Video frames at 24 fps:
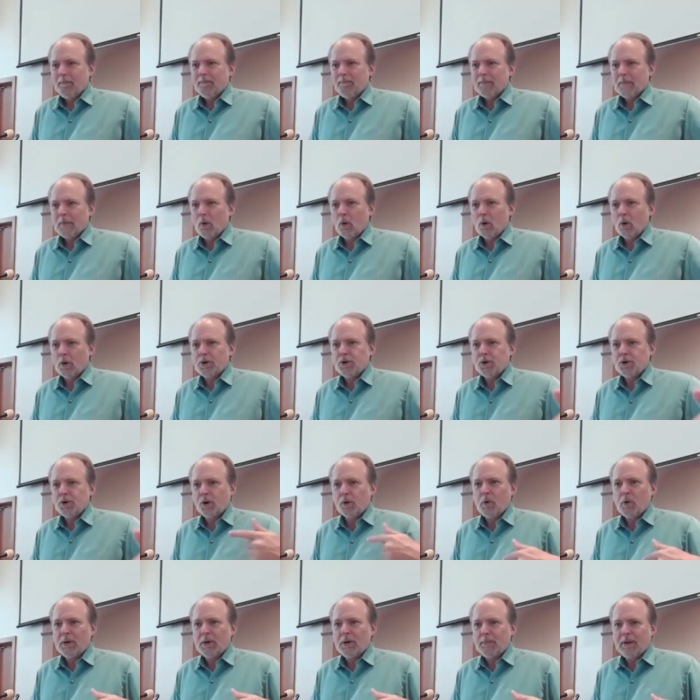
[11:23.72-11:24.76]
or should
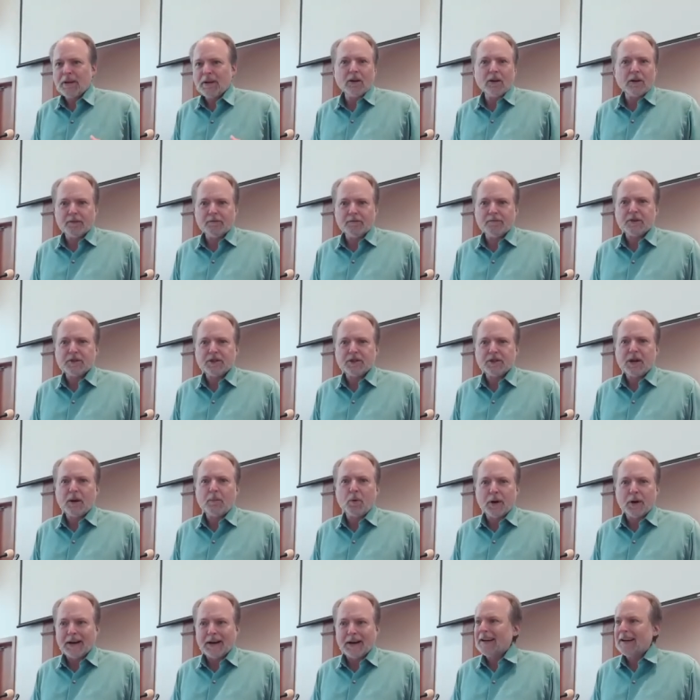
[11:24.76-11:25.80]
we be looking for
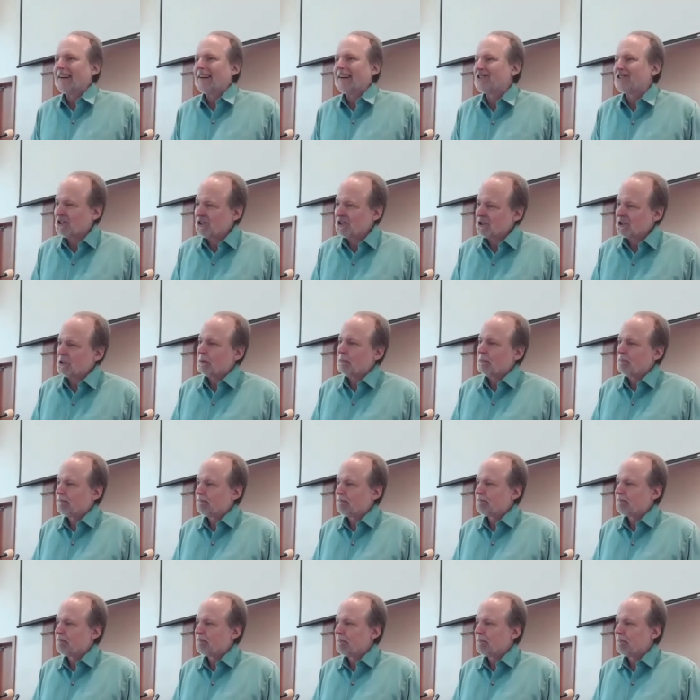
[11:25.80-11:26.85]
someone else?
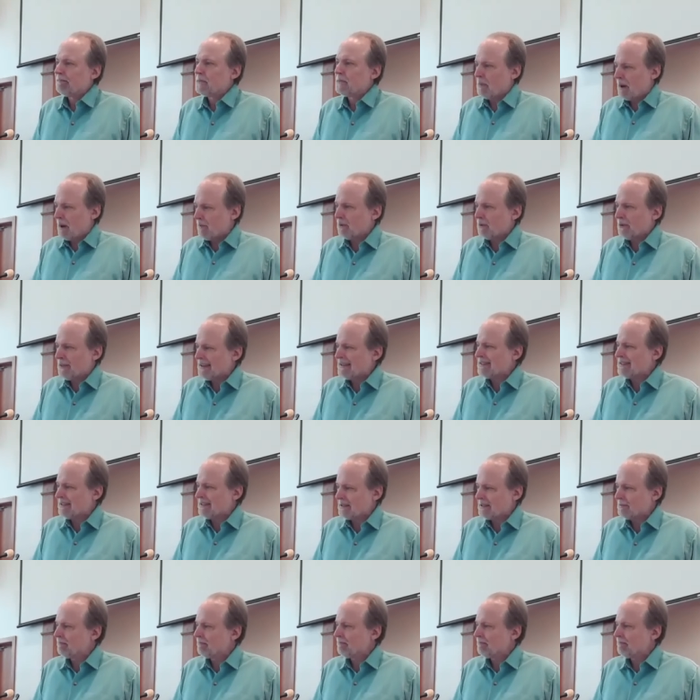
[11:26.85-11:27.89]
You remember this?
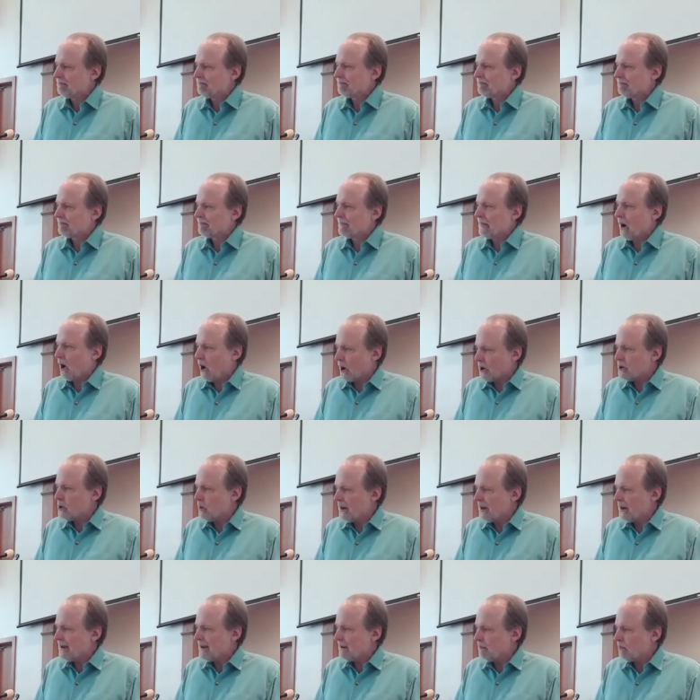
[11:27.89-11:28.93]
Are you
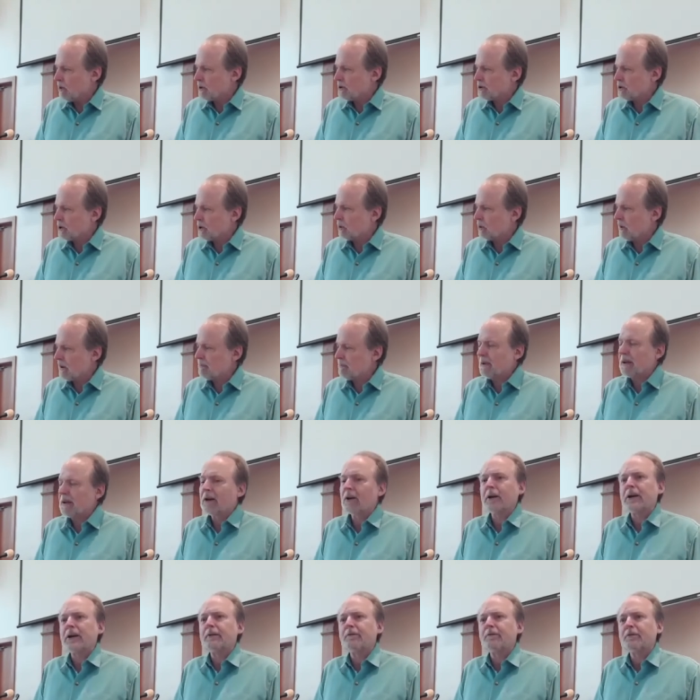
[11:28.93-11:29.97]
him, or should we be
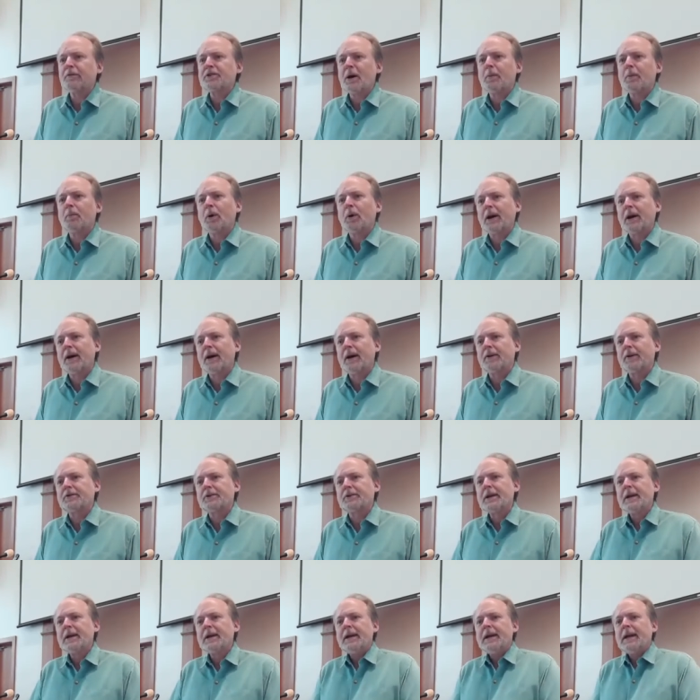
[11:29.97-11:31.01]
looking for someone else?
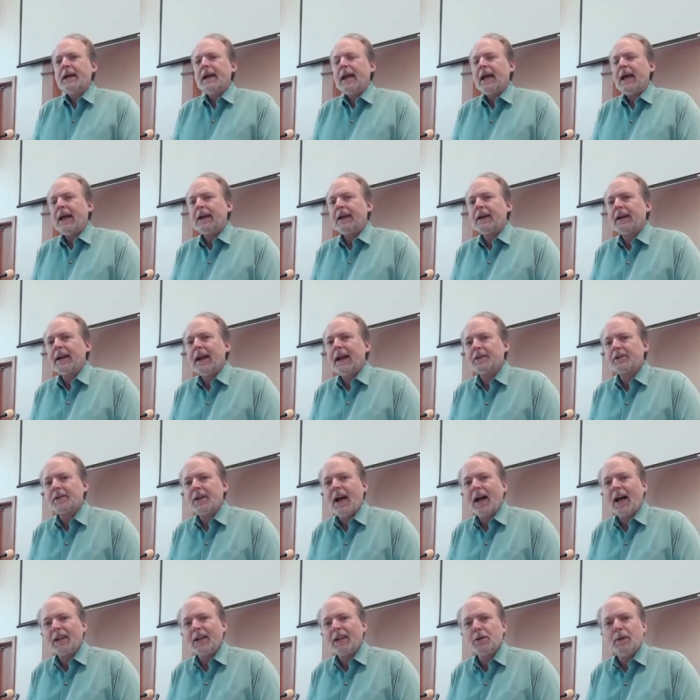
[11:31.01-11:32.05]
And it has
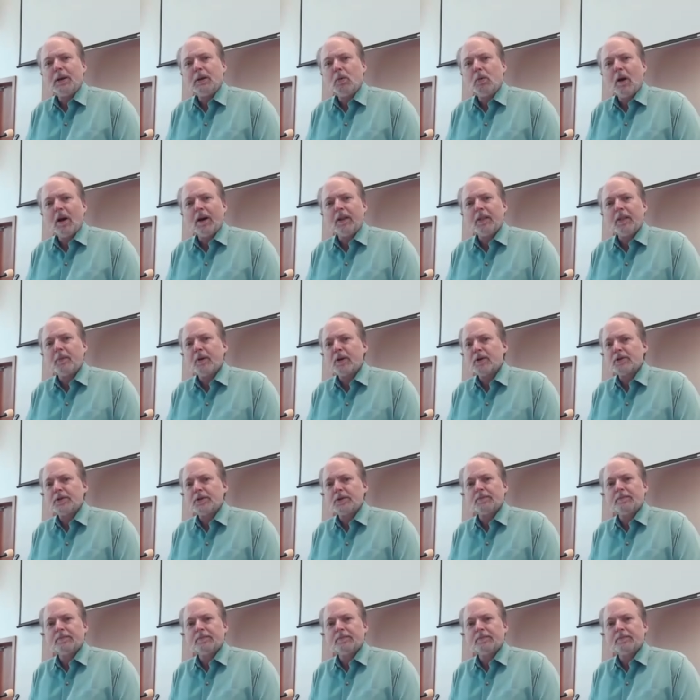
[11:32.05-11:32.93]
got to be one of the most